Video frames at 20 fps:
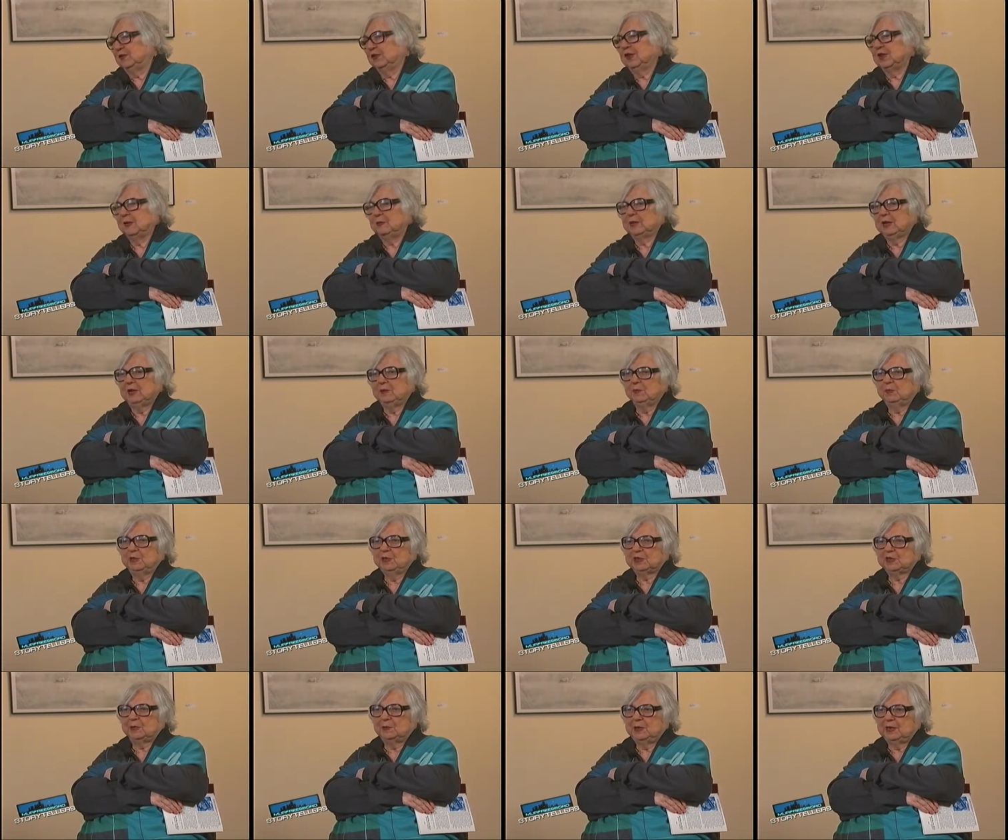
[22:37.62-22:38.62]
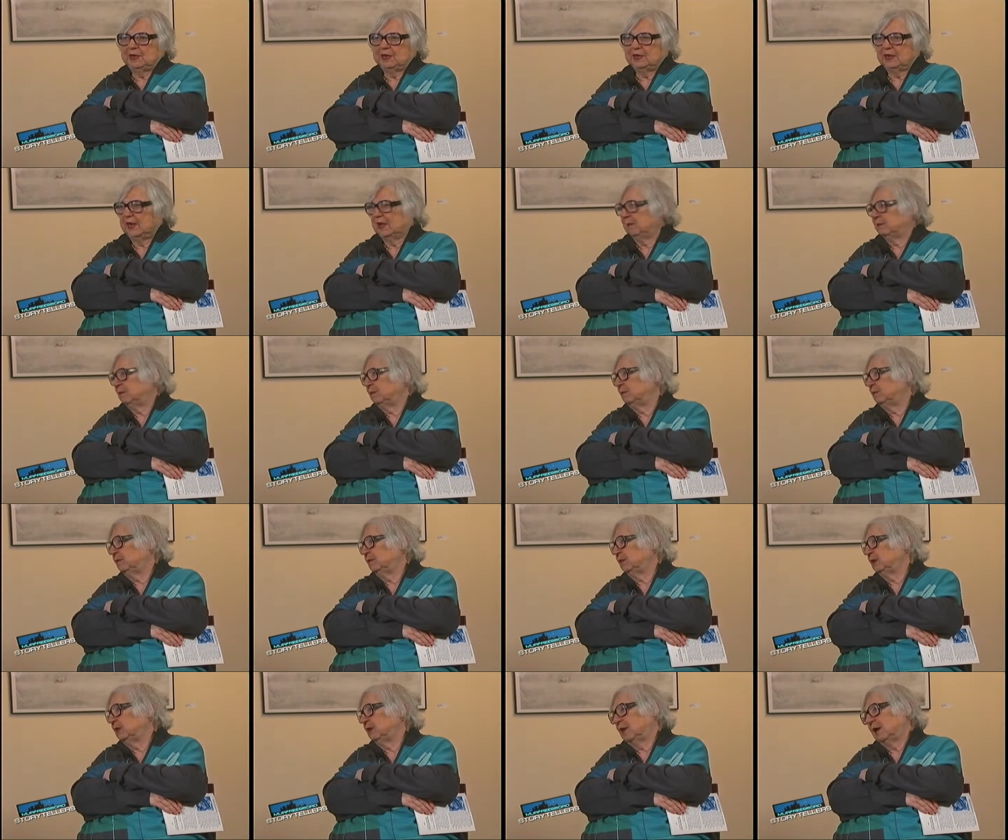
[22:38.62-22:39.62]
then I became Episcopalian. I have
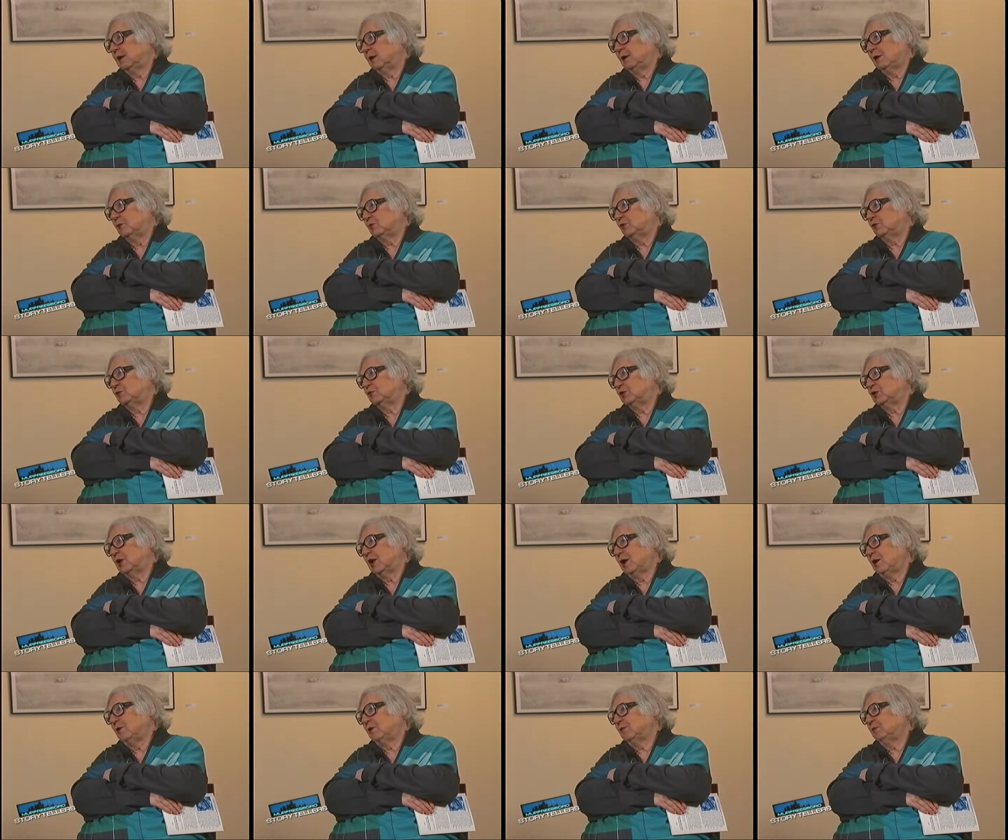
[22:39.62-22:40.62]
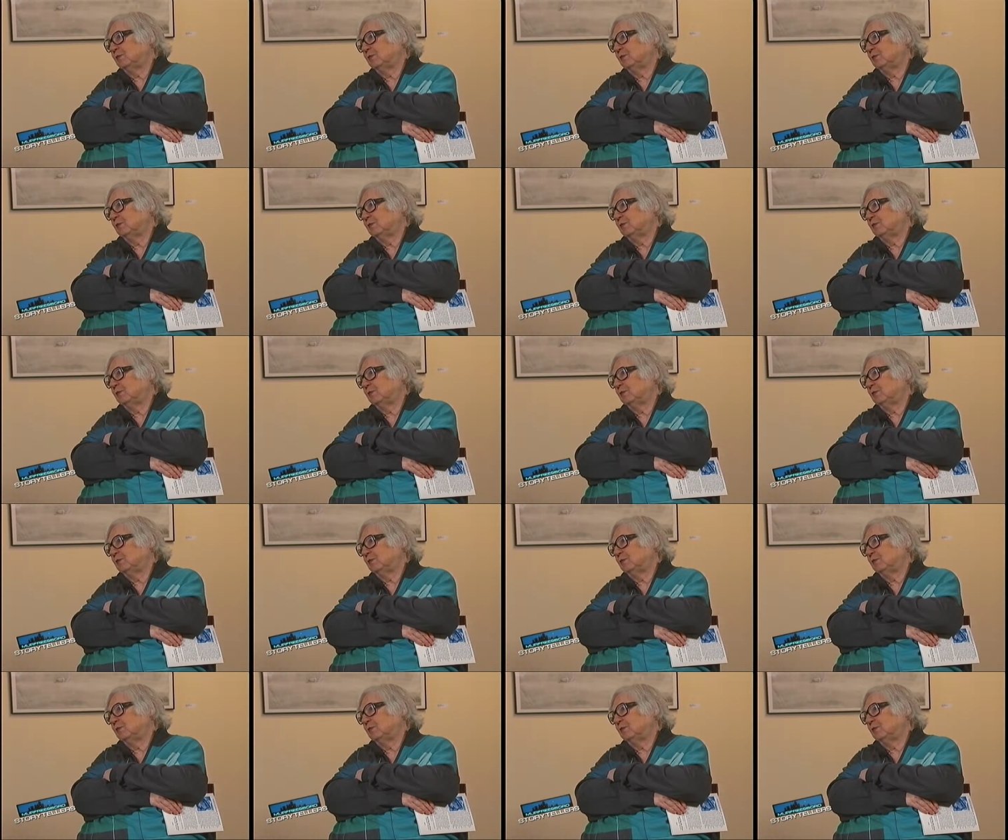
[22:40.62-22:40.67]
not a lot of rules at all.